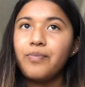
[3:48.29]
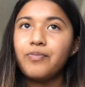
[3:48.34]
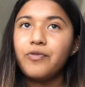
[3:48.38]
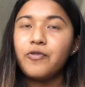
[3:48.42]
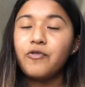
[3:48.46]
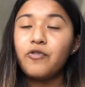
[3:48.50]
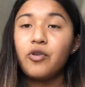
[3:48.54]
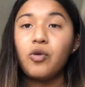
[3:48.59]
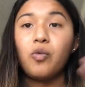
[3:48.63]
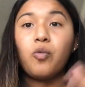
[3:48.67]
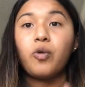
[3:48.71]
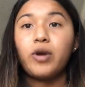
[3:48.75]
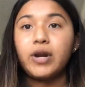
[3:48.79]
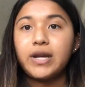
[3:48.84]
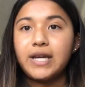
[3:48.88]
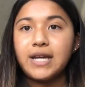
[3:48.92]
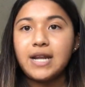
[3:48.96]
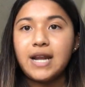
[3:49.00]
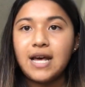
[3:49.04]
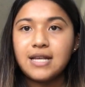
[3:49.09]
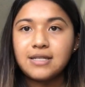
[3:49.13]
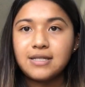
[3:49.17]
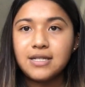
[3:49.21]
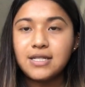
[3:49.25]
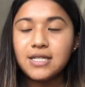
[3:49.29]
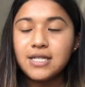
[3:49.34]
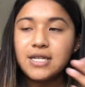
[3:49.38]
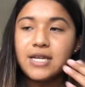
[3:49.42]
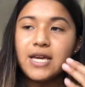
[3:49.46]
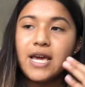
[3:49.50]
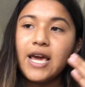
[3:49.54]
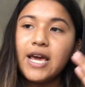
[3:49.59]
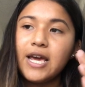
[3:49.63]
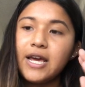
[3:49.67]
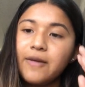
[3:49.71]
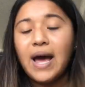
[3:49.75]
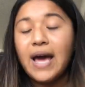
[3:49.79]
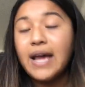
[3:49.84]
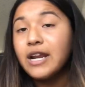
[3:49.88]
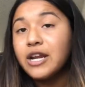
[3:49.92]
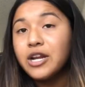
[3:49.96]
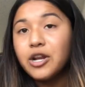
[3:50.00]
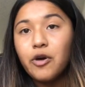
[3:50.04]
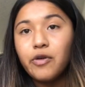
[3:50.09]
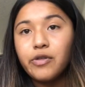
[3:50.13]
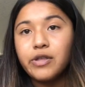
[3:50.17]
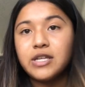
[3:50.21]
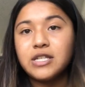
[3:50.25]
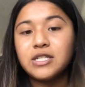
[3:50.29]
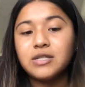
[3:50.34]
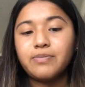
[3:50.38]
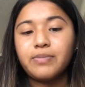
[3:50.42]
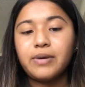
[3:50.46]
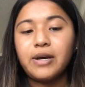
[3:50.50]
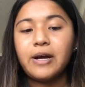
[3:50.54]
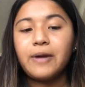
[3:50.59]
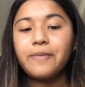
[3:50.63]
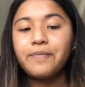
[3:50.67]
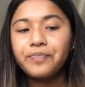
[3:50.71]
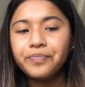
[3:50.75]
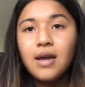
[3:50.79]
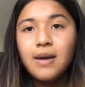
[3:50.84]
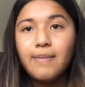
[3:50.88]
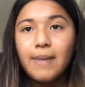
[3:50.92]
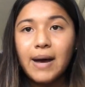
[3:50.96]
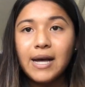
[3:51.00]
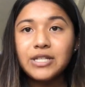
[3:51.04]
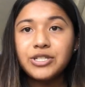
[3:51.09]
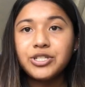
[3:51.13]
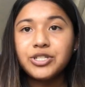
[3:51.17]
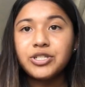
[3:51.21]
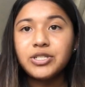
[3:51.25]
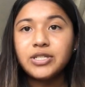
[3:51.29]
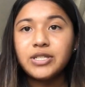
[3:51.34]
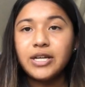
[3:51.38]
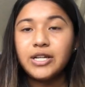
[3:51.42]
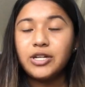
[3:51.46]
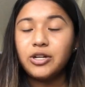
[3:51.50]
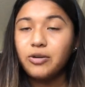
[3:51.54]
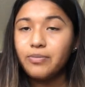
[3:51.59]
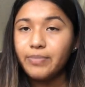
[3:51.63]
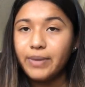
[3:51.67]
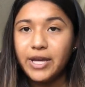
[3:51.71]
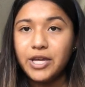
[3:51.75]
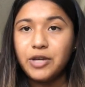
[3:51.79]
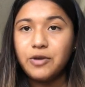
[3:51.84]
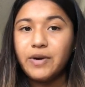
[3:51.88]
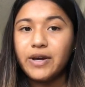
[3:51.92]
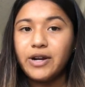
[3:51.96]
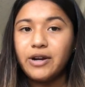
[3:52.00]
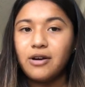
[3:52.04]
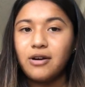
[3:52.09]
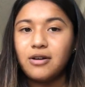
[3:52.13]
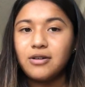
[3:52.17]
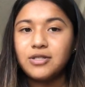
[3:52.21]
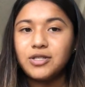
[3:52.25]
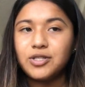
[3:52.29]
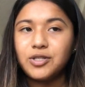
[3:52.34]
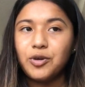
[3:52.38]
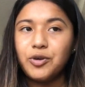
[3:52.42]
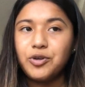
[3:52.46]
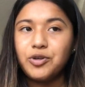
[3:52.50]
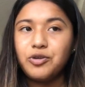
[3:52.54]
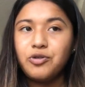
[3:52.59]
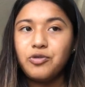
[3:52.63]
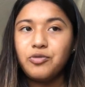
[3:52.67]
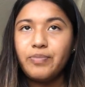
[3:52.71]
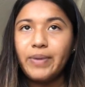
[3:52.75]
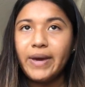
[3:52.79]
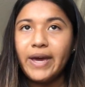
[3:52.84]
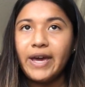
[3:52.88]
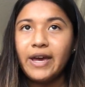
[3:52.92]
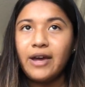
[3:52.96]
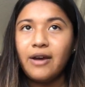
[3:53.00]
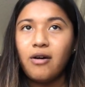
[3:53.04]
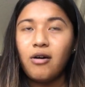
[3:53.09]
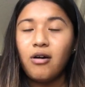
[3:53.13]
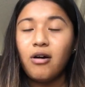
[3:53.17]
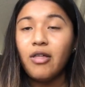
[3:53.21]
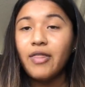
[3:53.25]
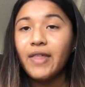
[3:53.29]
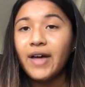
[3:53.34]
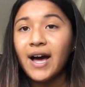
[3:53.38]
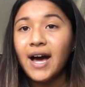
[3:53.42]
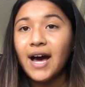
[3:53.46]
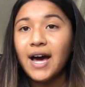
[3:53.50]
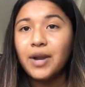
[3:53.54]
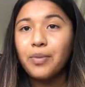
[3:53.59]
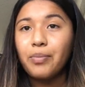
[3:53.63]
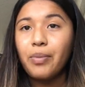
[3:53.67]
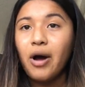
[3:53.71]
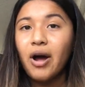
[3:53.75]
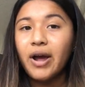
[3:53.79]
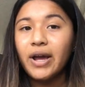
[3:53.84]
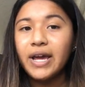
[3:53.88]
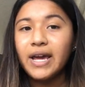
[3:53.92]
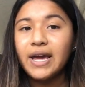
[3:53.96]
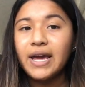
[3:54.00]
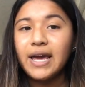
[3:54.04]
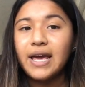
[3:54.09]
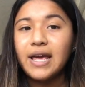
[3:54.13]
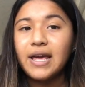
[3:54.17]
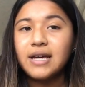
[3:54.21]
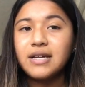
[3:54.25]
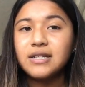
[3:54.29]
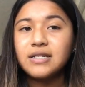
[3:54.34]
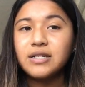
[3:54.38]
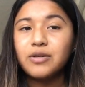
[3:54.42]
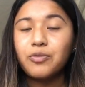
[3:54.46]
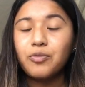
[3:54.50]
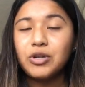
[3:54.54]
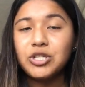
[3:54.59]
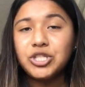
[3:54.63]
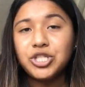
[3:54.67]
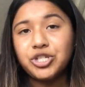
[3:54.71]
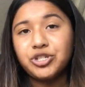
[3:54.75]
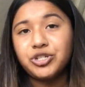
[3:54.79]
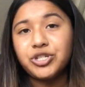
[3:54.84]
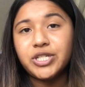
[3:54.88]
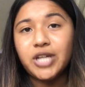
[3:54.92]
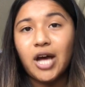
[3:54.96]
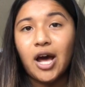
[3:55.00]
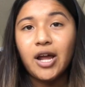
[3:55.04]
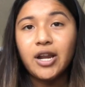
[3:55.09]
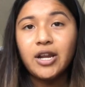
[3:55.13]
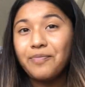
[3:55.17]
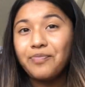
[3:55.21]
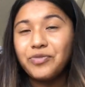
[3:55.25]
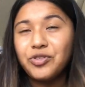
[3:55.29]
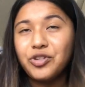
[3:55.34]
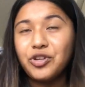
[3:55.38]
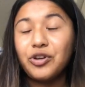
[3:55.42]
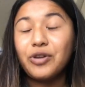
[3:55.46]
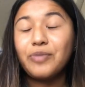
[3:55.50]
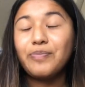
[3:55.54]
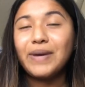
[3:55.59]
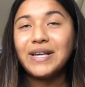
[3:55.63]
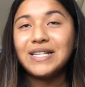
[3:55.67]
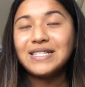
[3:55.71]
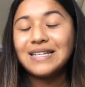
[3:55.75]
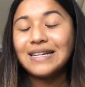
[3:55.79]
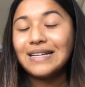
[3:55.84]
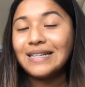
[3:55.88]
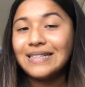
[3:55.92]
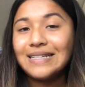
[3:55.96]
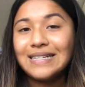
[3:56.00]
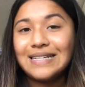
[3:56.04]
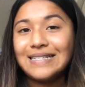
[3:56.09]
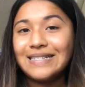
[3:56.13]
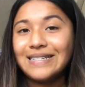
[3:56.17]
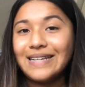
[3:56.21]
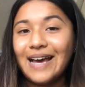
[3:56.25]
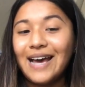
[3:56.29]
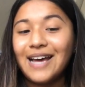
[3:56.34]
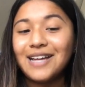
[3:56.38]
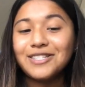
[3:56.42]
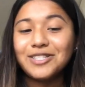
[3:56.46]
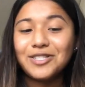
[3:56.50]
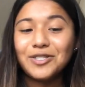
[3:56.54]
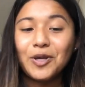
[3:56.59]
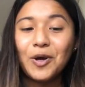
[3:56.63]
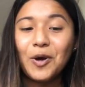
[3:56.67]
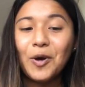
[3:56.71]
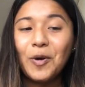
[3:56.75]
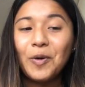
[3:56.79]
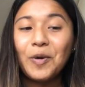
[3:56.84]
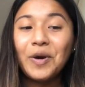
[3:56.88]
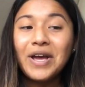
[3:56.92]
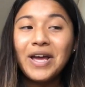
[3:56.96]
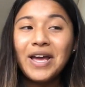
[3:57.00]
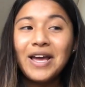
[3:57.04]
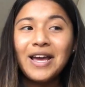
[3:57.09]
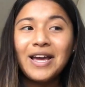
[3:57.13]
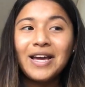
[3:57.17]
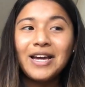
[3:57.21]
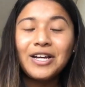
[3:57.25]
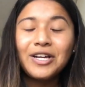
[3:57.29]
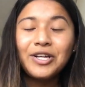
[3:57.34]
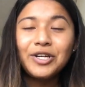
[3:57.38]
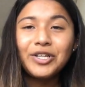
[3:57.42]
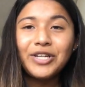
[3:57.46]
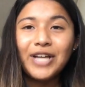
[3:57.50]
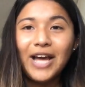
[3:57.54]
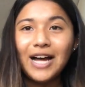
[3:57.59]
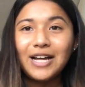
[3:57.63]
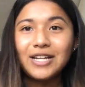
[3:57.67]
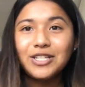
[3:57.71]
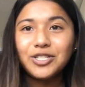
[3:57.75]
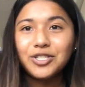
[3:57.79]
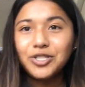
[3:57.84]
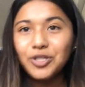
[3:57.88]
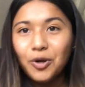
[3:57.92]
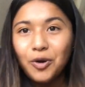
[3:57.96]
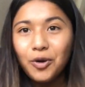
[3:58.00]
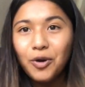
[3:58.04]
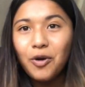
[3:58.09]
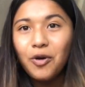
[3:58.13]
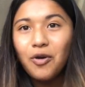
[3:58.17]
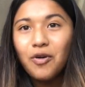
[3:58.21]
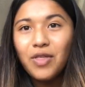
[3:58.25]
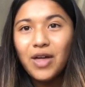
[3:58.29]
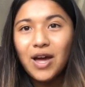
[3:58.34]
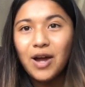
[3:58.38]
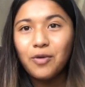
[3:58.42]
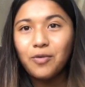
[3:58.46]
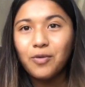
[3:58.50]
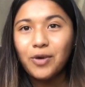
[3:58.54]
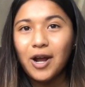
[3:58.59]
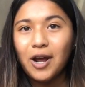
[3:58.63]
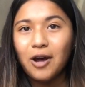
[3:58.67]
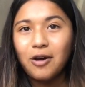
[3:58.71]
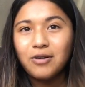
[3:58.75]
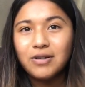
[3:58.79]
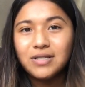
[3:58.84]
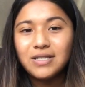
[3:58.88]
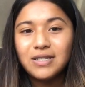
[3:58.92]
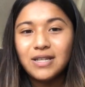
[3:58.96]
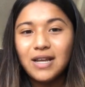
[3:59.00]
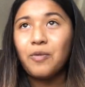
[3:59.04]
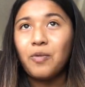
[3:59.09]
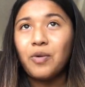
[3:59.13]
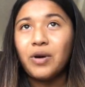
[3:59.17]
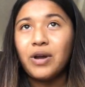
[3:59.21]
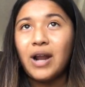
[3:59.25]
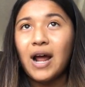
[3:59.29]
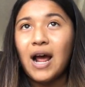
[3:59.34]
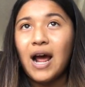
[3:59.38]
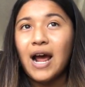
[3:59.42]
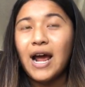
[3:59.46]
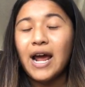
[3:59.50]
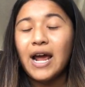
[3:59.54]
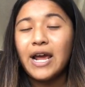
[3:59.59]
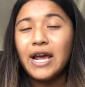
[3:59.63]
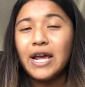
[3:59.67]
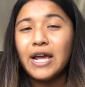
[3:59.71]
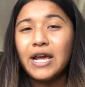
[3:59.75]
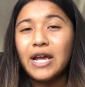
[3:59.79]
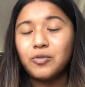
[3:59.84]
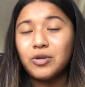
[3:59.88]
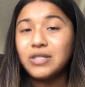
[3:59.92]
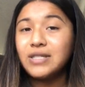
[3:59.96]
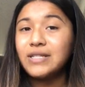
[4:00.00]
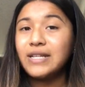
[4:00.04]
for working as a TA. I didn't know this, but masters, they don't pay you at all, so you pay all that out of pocket, and once you're done you're basically in debt. So yeah, don't go that route. And what I would